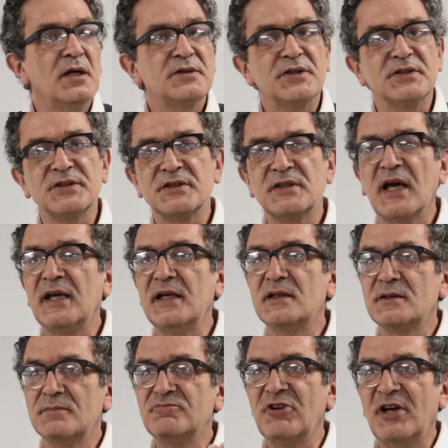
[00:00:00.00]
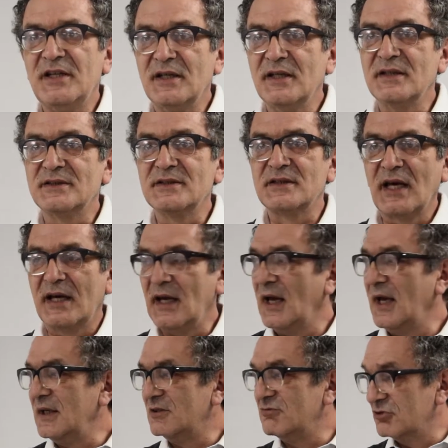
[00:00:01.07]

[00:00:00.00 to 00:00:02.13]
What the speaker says: to breaking state aid